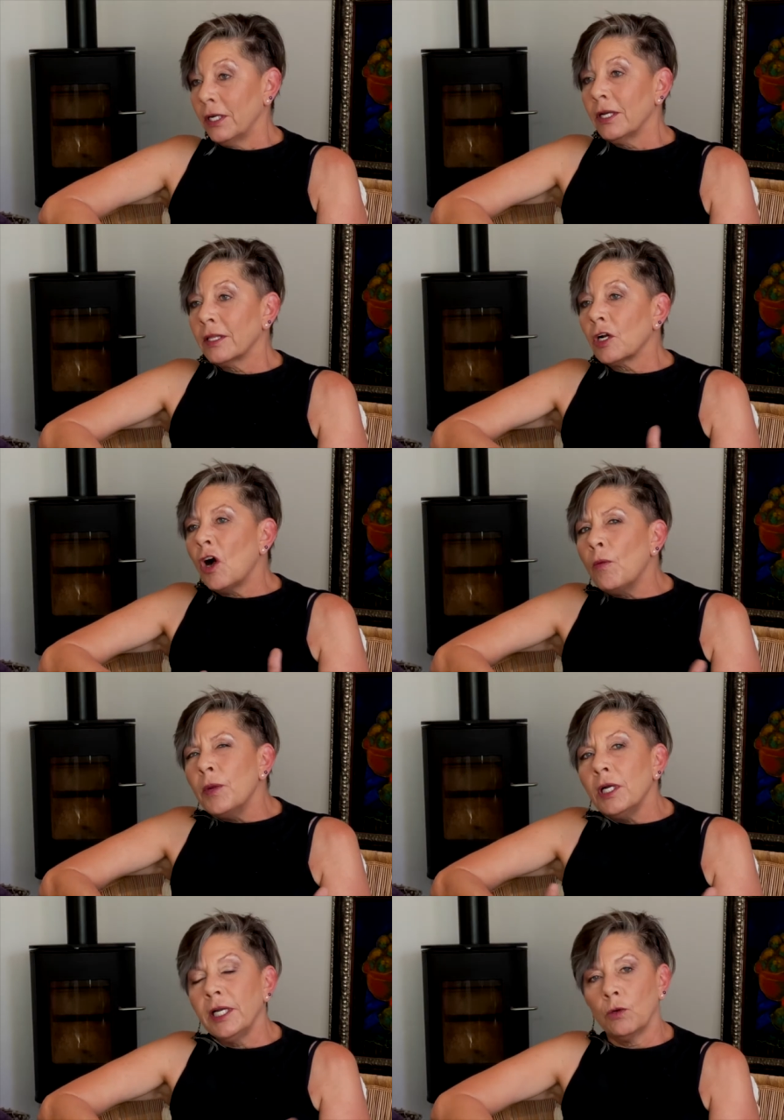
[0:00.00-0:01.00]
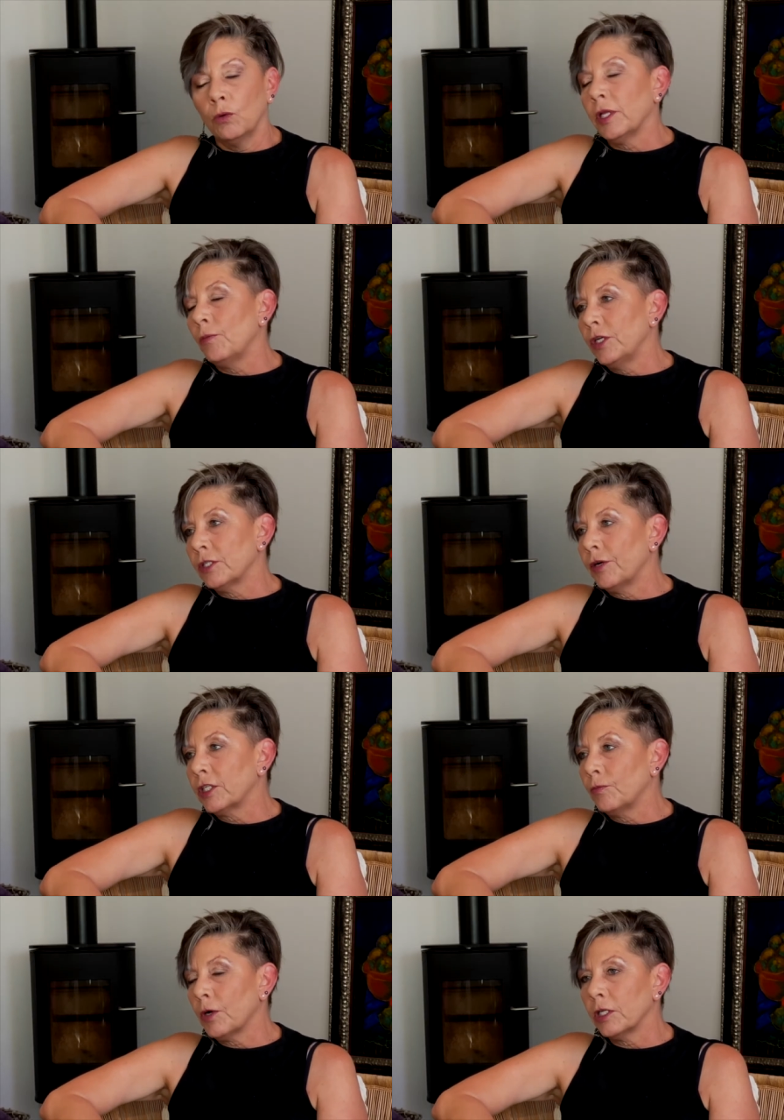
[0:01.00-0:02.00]
We commonly call them
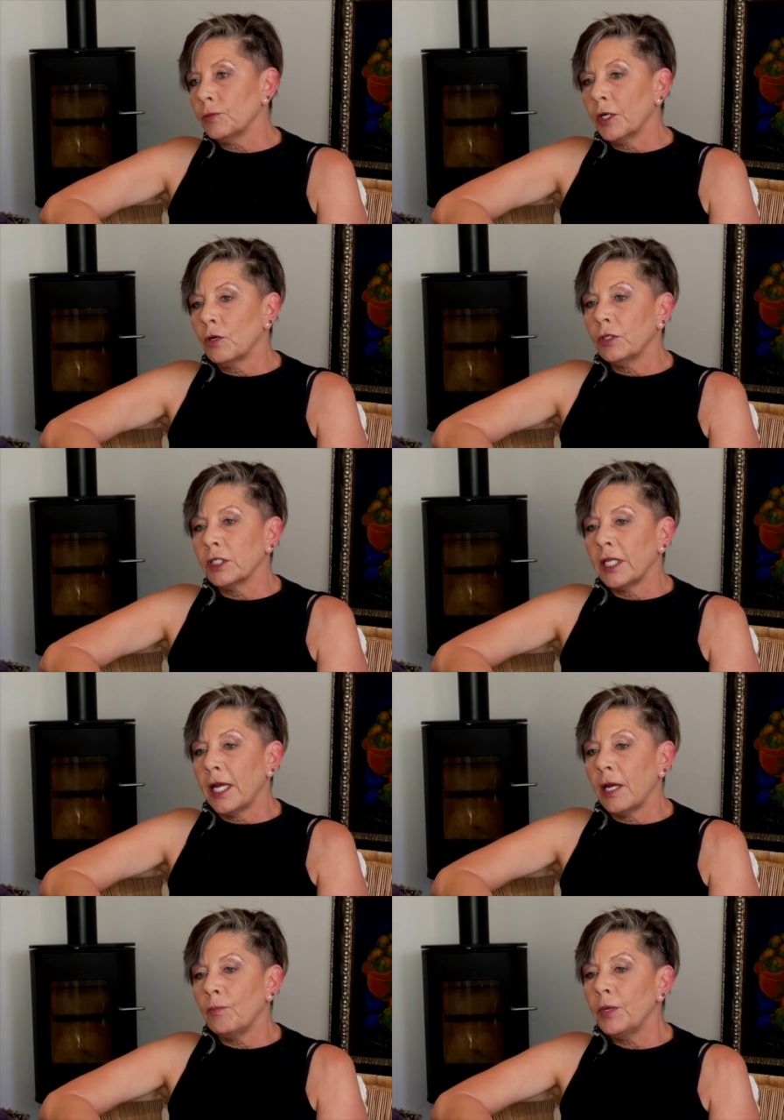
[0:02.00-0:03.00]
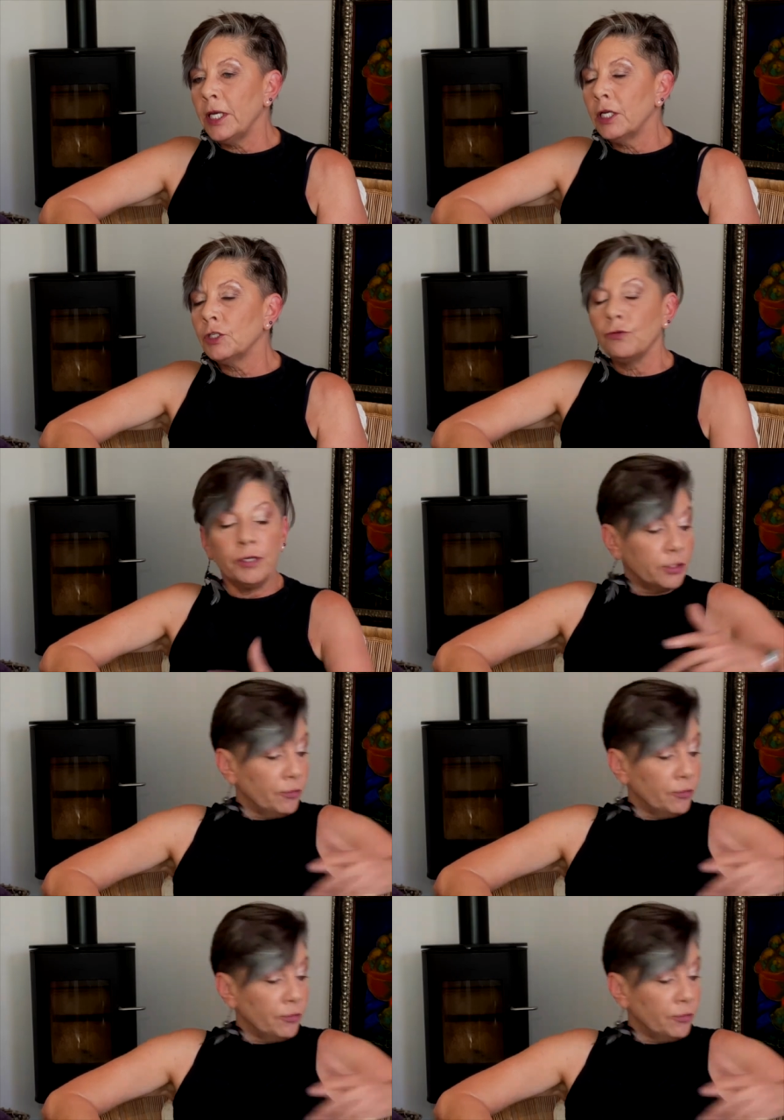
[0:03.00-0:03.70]
resurrection plants because they appear to